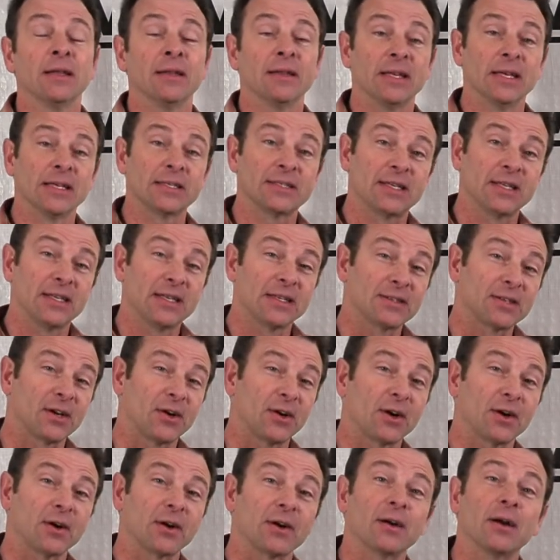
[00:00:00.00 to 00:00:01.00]
This is
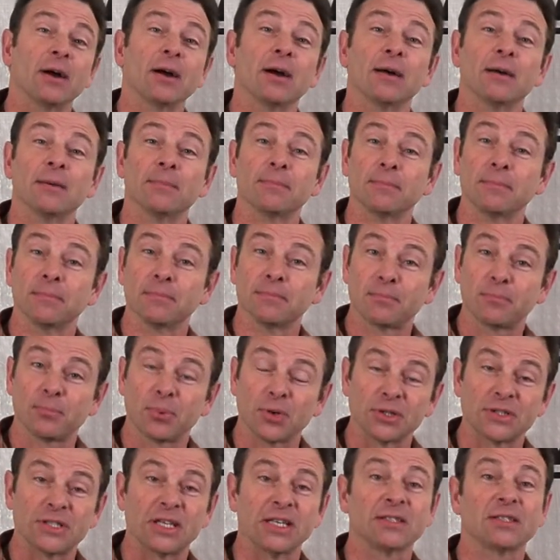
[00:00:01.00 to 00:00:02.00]
our uh,
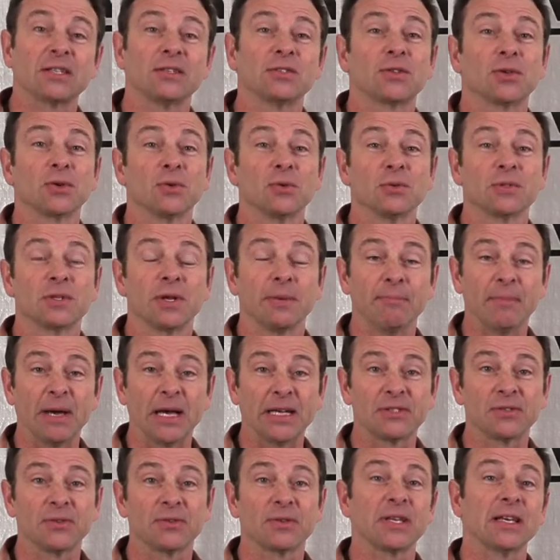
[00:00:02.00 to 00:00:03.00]
precision tool to
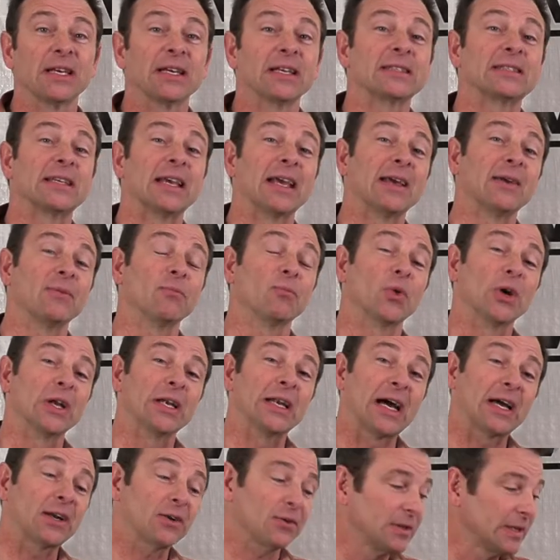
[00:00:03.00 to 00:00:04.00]
measure things, and we
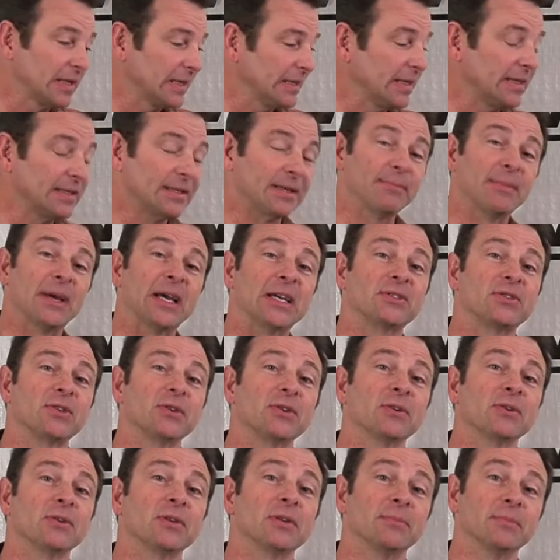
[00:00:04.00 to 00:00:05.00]
not only need to
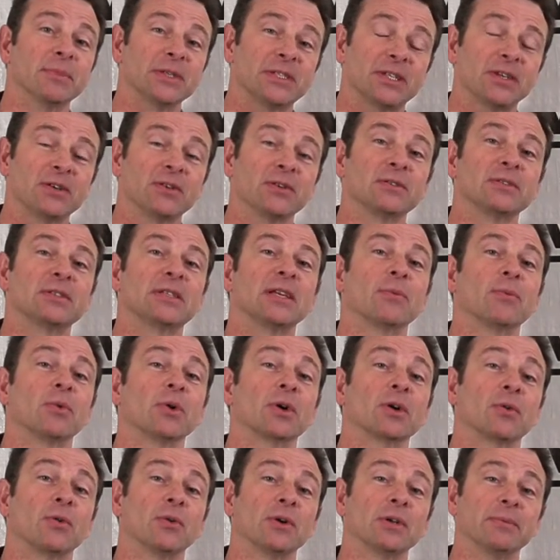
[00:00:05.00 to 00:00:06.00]
measure the materials that
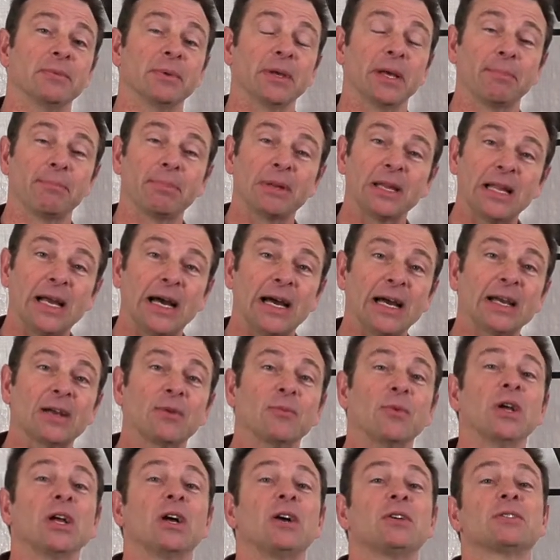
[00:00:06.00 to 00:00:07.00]
we're going to be
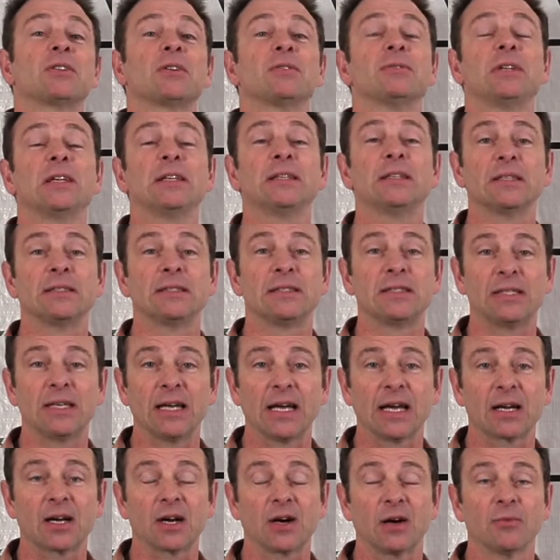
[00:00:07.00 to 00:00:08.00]
applying, we also need to
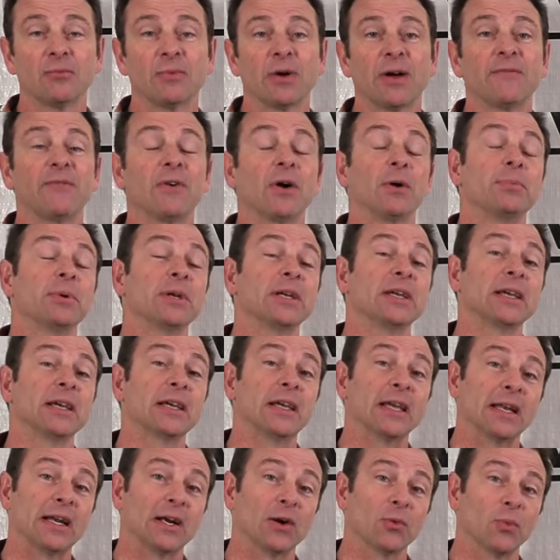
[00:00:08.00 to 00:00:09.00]
check our rough
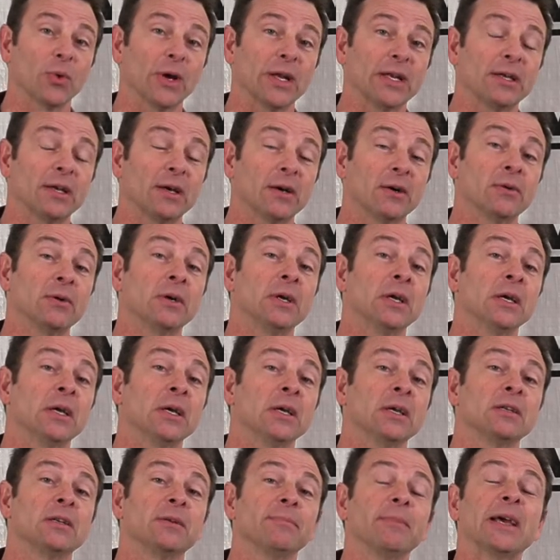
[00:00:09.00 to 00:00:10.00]
opening and our window
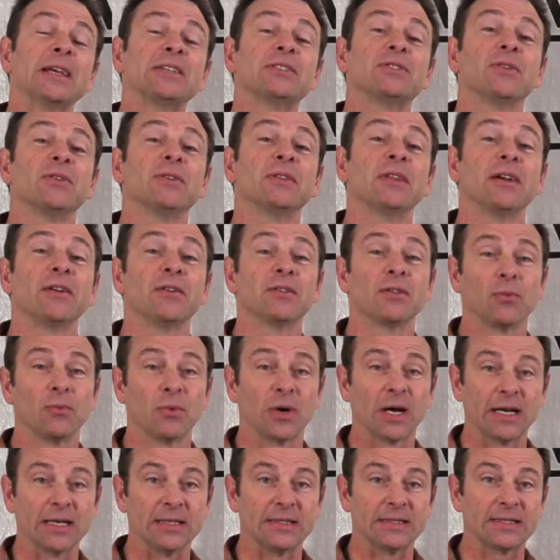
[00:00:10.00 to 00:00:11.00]
to make sure they're the
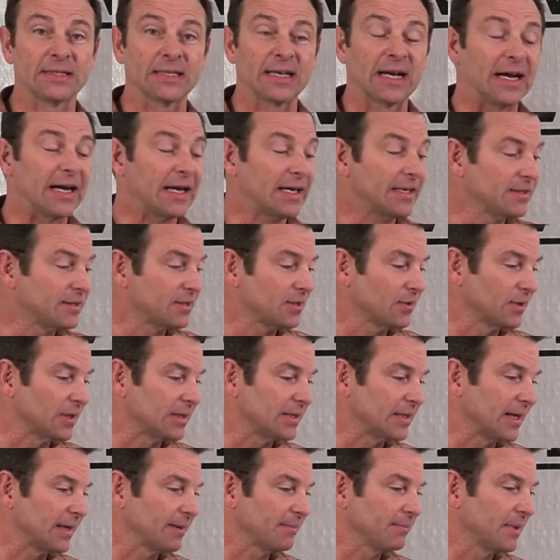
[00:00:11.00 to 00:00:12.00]
right size. So a
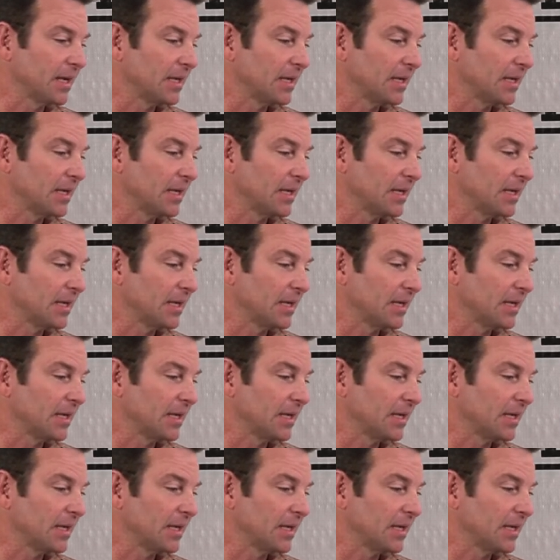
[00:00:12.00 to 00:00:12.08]
tape